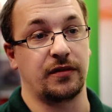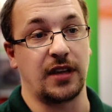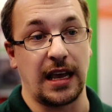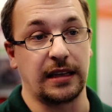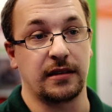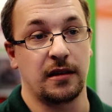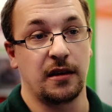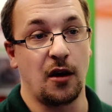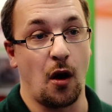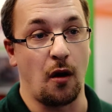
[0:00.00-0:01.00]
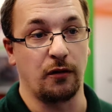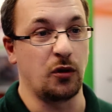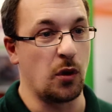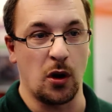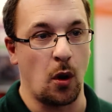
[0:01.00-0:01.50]
side of
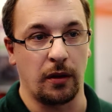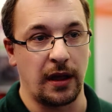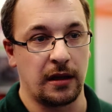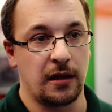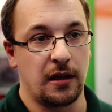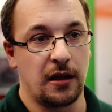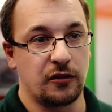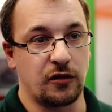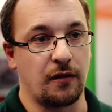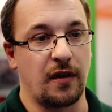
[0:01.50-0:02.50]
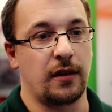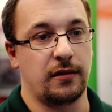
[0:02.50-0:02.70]
doing all the sort of